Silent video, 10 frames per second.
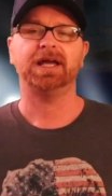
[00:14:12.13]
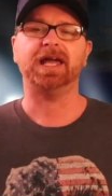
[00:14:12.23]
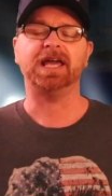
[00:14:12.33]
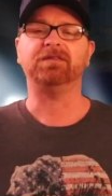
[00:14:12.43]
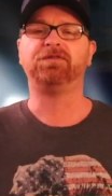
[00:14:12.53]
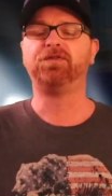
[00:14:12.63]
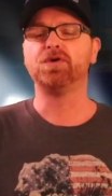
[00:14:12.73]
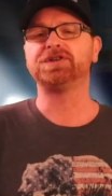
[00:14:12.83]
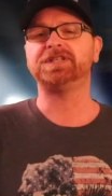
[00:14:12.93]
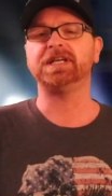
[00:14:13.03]
and
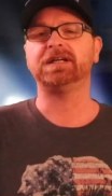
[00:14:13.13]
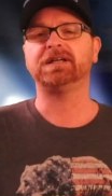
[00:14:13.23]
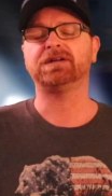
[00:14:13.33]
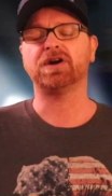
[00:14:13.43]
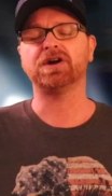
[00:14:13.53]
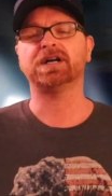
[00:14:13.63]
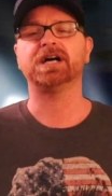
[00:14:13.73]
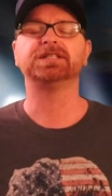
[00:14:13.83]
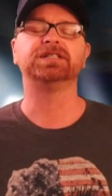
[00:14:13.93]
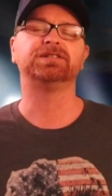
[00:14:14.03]
forcing Kirk
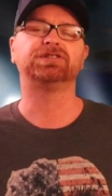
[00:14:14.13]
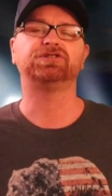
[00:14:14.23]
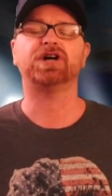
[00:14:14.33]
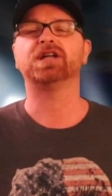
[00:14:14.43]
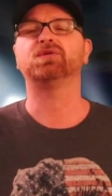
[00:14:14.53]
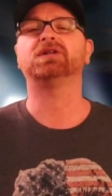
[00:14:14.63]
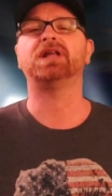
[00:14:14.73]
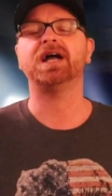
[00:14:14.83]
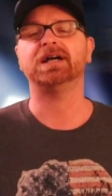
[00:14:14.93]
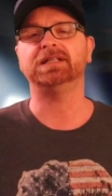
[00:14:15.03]
Cousins to try to
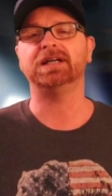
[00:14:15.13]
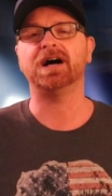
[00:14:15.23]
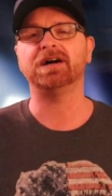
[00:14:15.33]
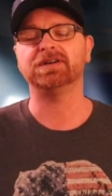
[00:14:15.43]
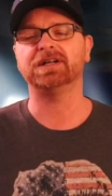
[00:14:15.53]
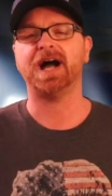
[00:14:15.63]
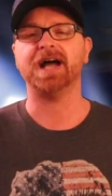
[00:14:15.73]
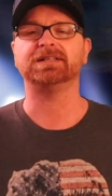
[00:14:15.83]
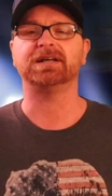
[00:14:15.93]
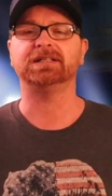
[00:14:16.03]
rely on the other
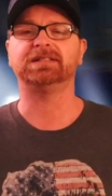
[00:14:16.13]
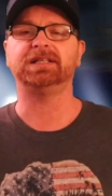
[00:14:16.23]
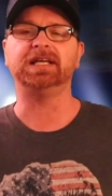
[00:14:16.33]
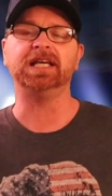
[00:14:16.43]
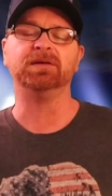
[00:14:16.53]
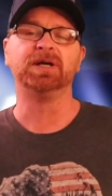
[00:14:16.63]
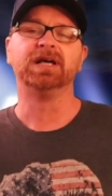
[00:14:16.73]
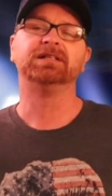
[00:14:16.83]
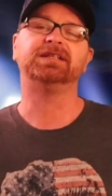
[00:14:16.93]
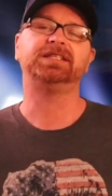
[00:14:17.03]
guys on his team
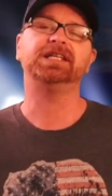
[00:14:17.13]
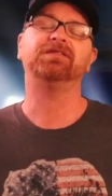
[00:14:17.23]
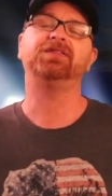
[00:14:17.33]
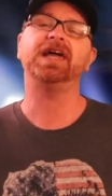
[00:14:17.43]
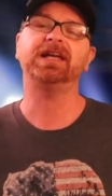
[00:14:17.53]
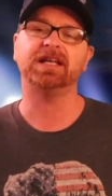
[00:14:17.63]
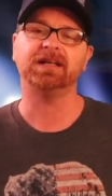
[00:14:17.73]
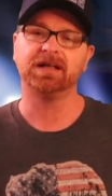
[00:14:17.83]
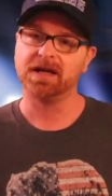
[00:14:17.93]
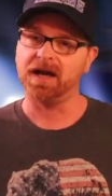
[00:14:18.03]
to see if they
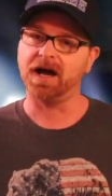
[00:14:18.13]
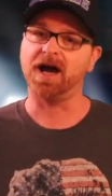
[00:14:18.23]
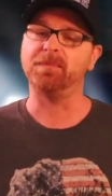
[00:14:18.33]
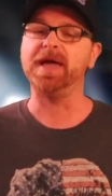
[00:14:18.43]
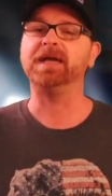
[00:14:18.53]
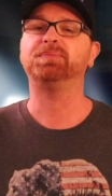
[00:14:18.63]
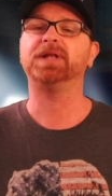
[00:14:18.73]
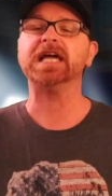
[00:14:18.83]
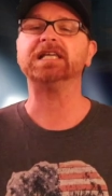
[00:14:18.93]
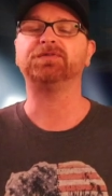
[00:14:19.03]
can uh, make
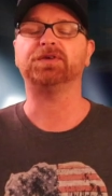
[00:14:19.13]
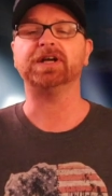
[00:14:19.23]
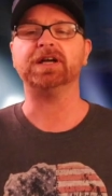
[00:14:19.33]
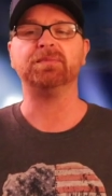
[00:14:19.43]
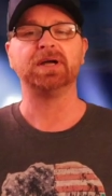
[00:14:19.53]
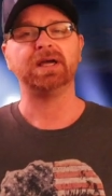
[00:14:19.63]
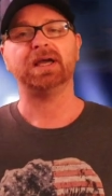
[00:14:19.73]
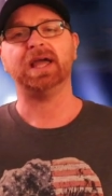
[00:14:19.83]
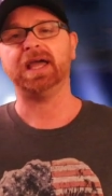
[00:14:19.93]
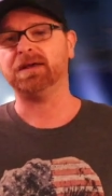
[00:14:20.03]
plays for him.
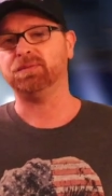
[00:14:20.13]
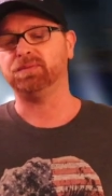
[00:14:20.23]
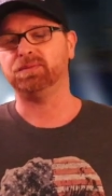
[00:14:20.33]
And